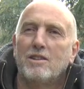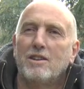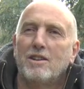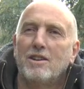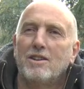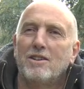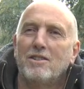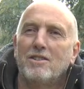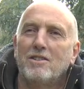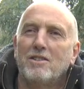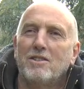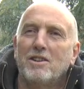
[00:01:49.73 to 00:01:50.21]

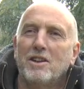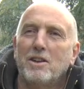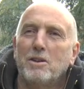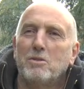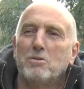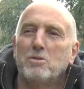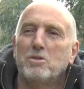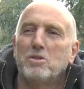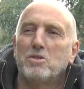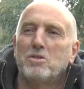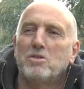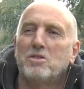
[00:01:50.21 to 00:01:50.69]
and that
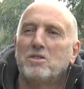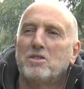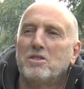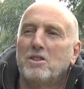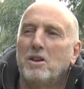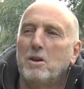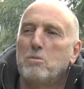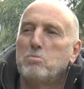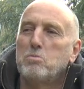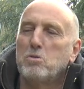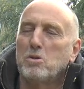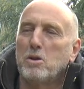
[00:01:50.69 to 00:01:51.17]
was
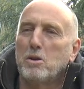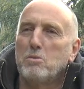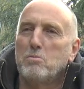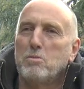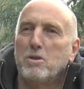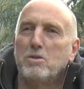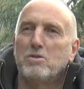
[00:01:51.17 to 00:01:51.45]
a prime